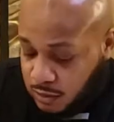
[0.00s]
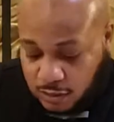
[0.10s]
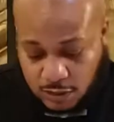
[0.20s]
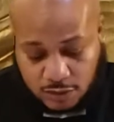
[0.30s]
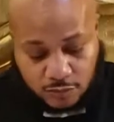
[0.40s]

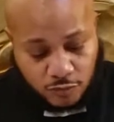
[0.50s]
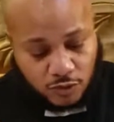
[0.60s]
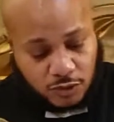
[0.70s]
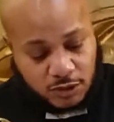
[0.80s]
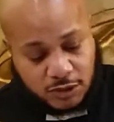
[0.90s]
Get some
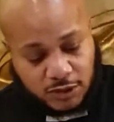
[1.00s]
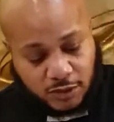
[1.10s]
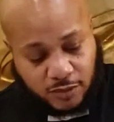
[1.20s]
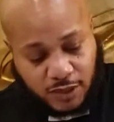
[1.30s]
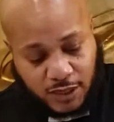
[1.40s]
more of these
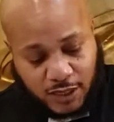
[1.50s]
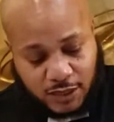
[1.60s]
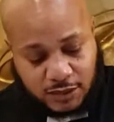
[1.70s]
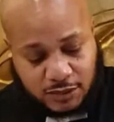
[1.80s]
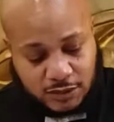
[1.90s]

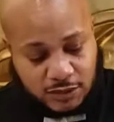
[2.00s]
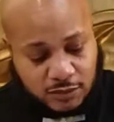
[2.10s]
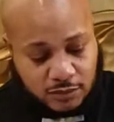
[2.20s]
terracottas.